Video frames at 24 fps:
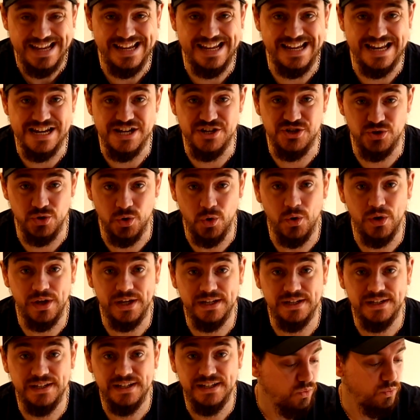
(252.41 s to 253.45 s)
Enjoy.
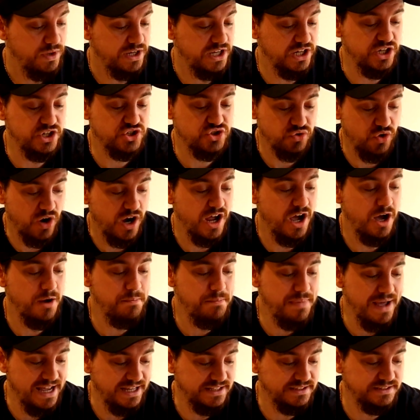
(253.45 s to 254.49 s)
We're gonna try our
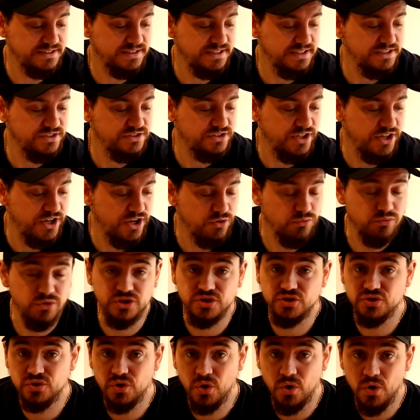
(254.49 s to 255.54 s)
best to
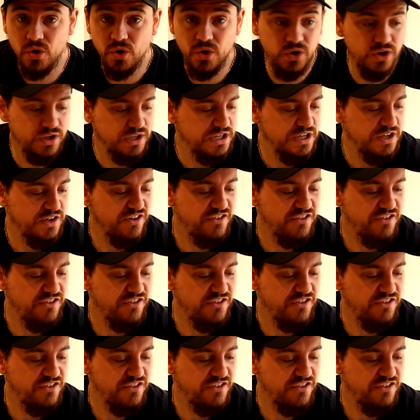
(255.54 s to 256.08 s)
restore,